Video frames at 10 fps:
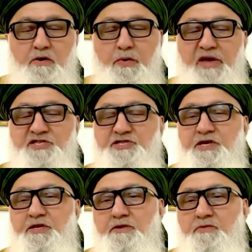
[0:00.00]

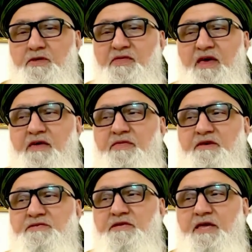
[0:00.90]
question with
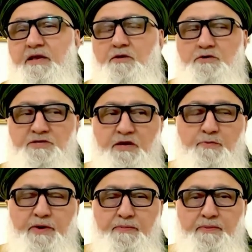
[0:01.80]
atheists and
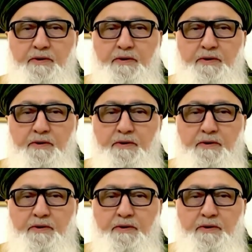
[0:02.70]
agnostic people?